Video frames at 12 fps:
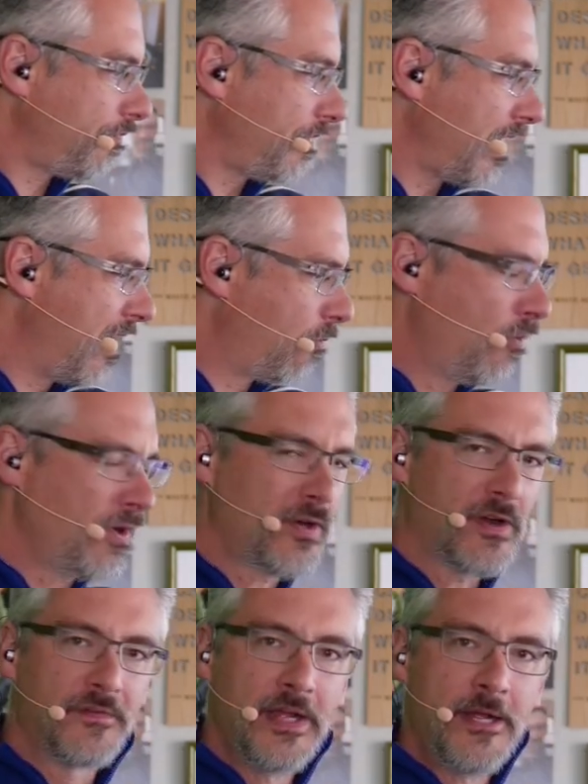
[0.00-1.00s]
I
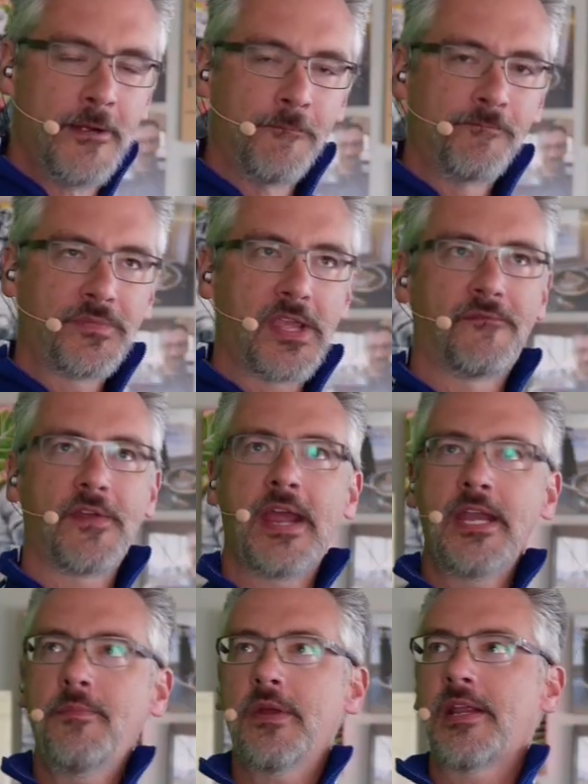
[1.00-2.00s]
wonder if if
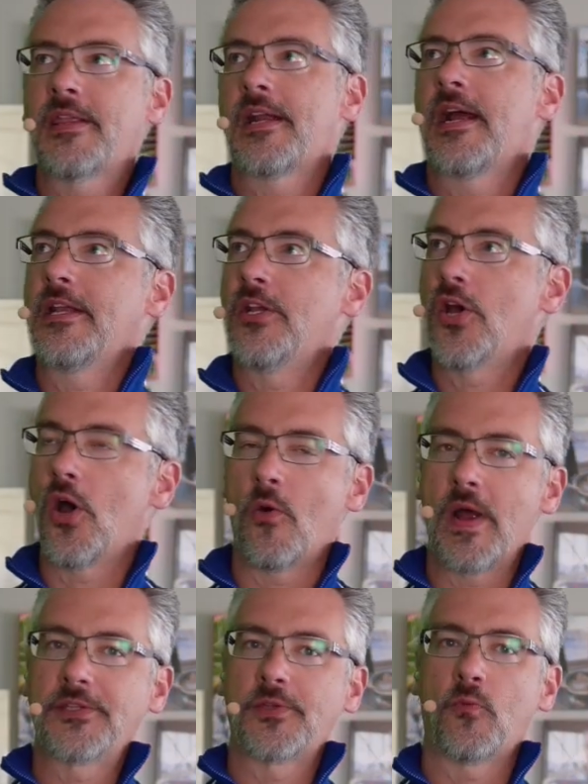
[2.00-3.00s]
anybody that I know
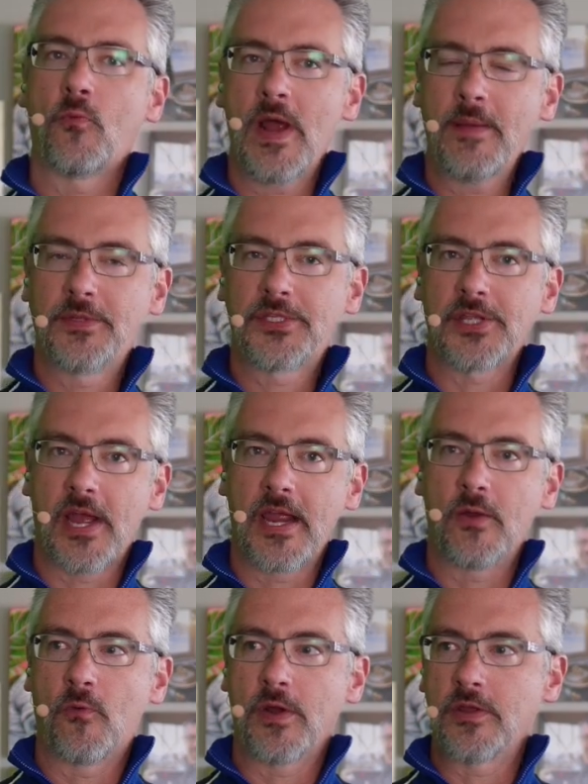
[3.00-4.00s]
has a
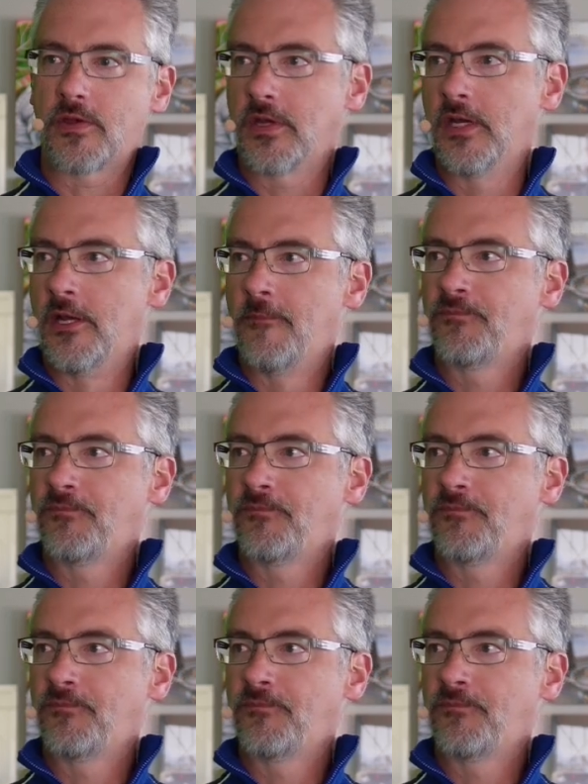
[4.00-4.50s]
website where you could